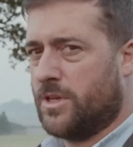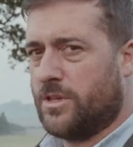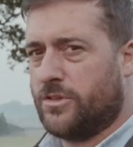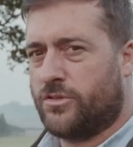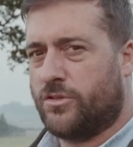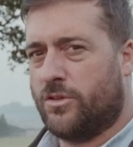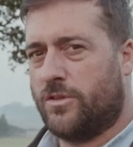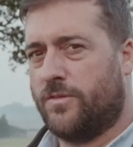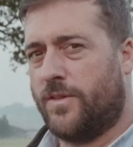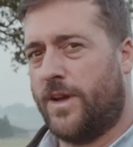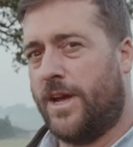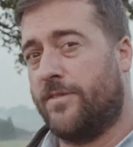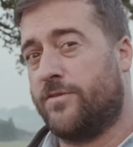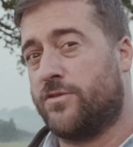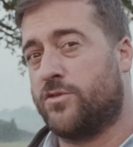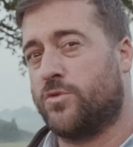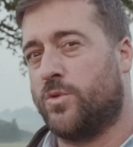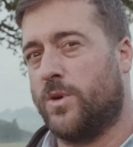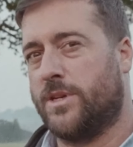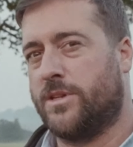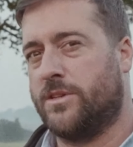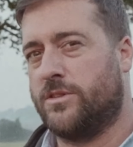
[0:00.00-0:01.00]
at sort of
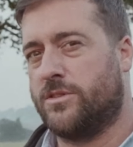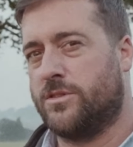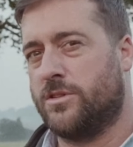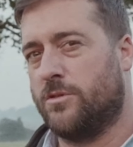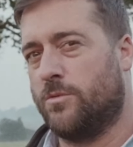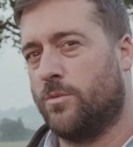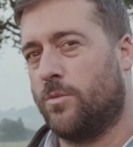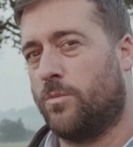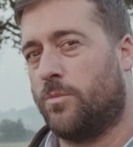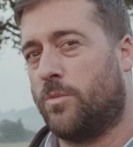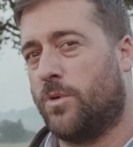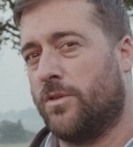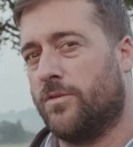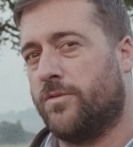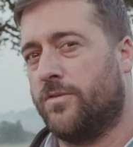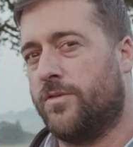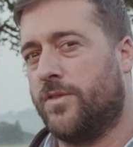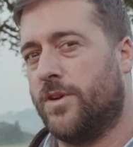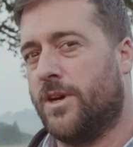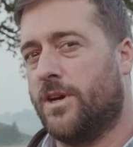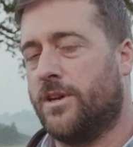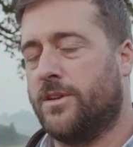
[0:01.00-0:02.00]
f22 and
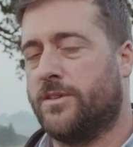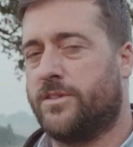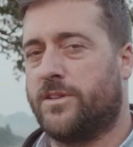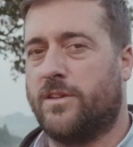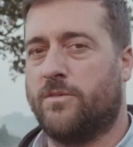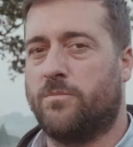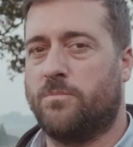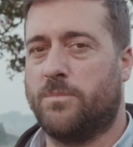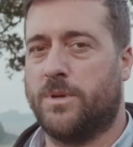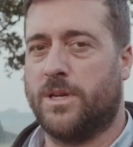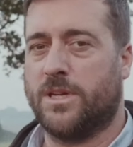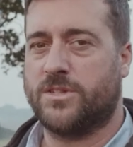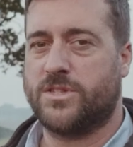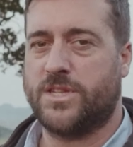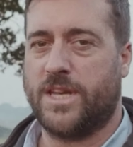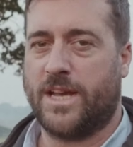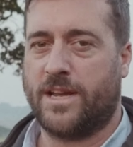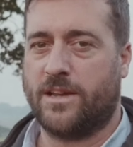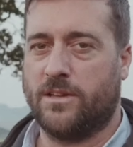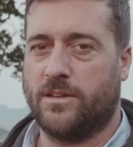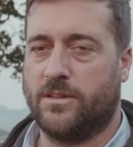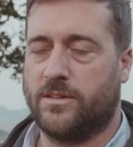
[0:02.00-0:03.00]
1/3 is giving me a
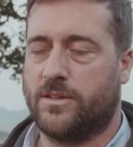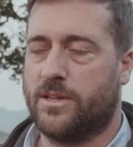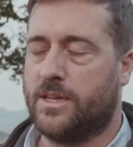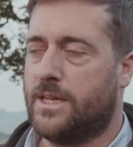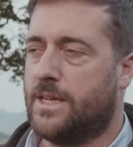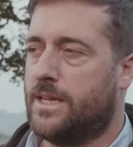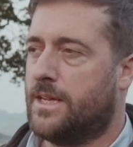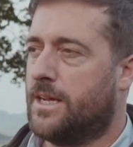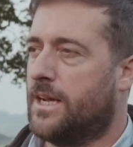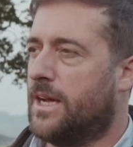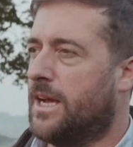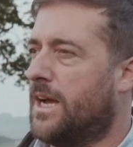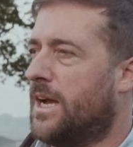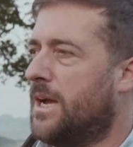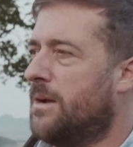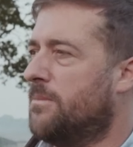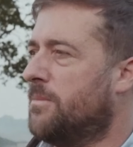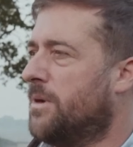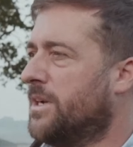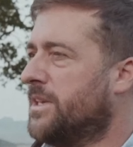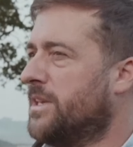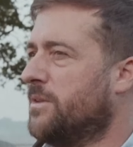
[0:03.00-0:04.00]
second.
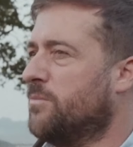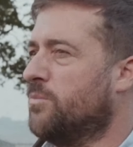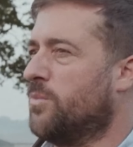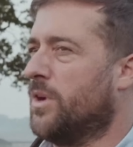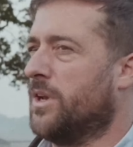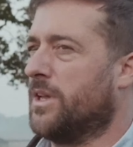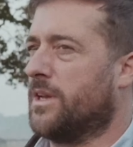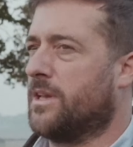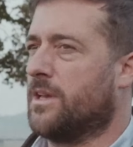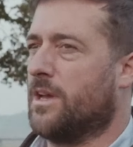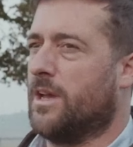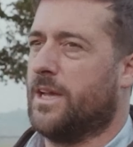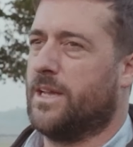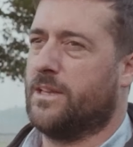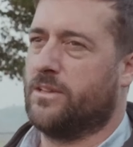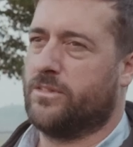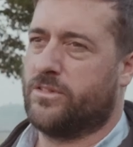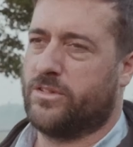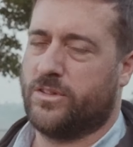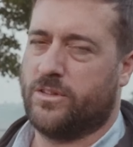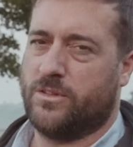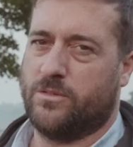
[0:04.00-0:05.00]
I didn't want to get
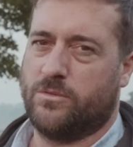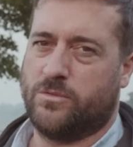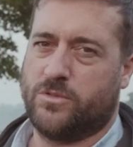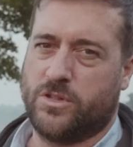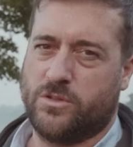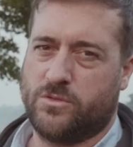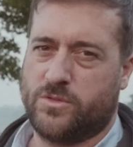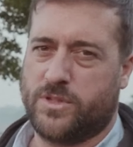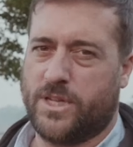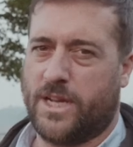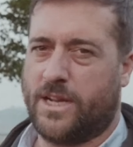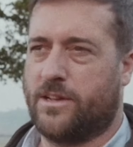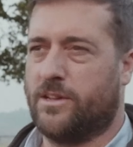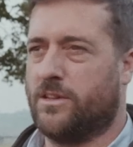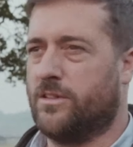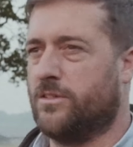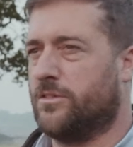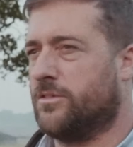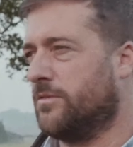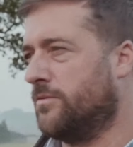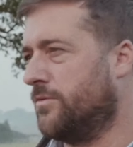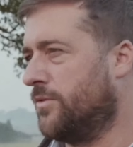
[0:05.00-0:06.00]
into 2
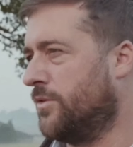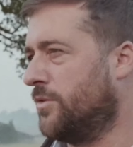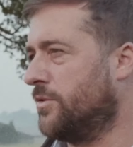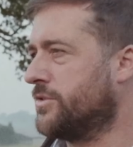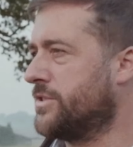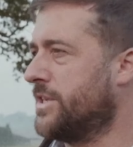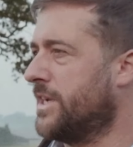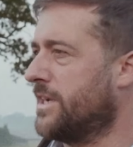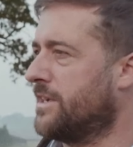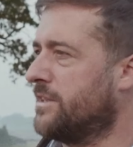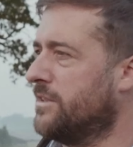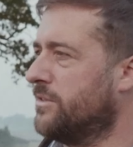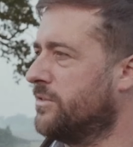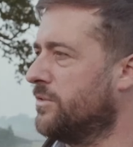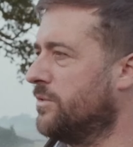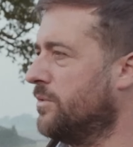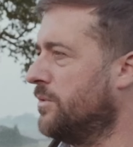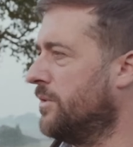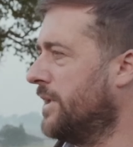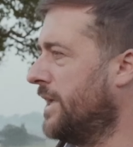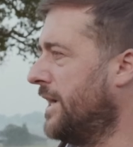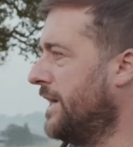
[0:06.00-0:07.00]
seconds and 4 seconds
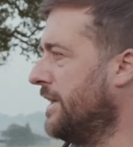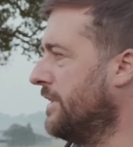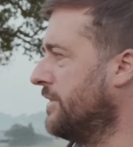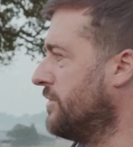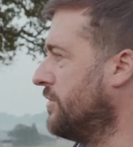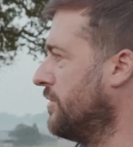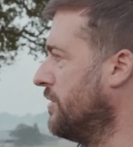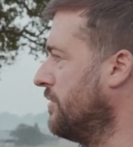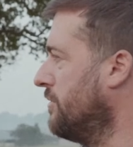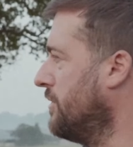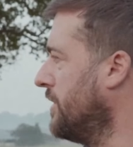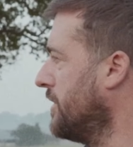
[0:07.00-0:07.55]
and all that, and sort of